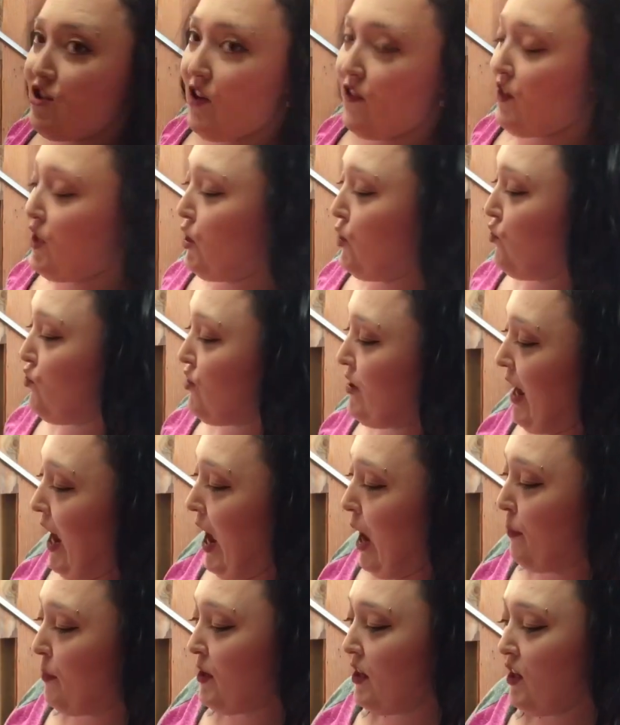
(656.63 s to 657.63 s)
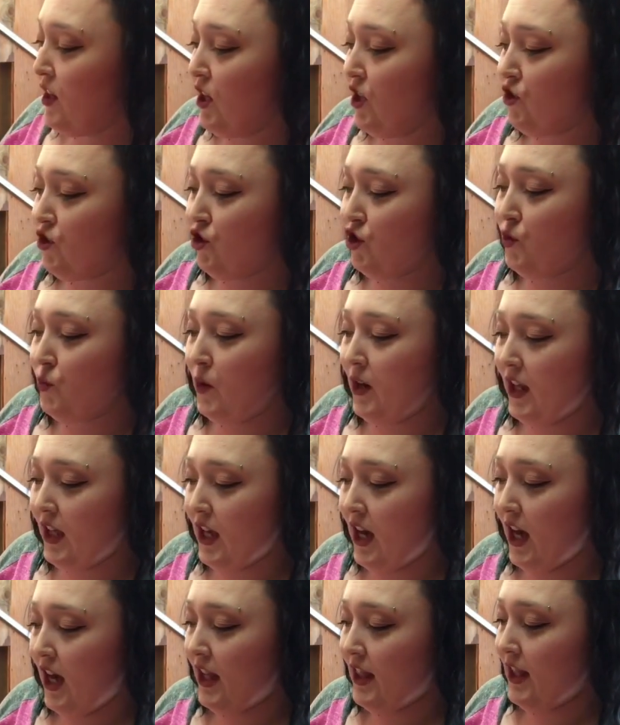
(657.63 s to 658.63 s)
H to have a huge gap. So you just want to
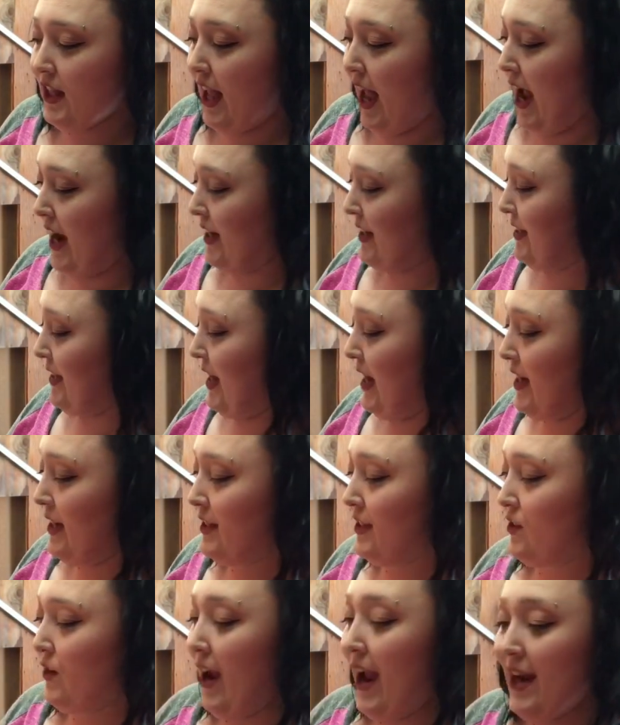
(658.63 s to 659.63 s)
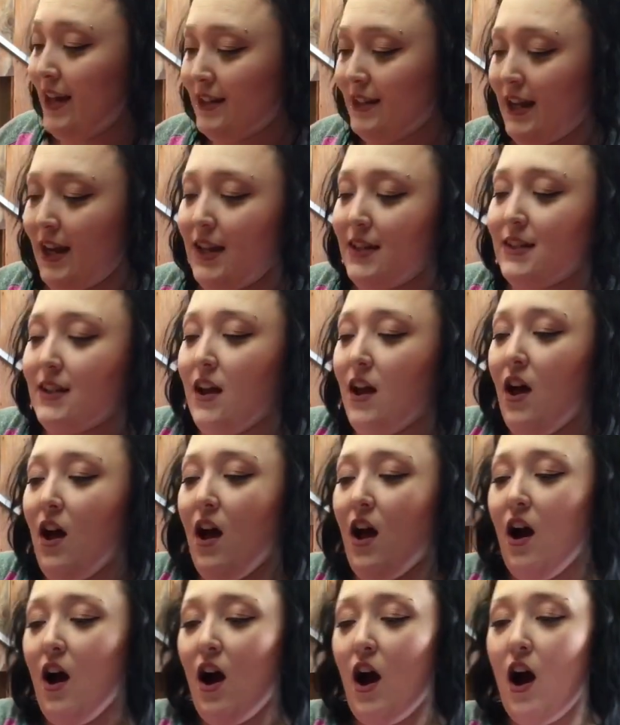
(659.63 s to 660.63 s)
cut the excess
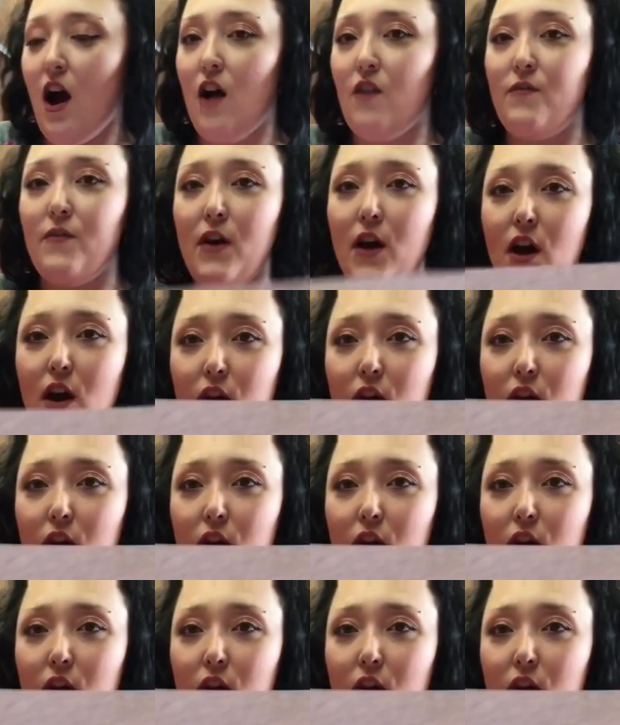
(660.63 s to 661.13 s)
off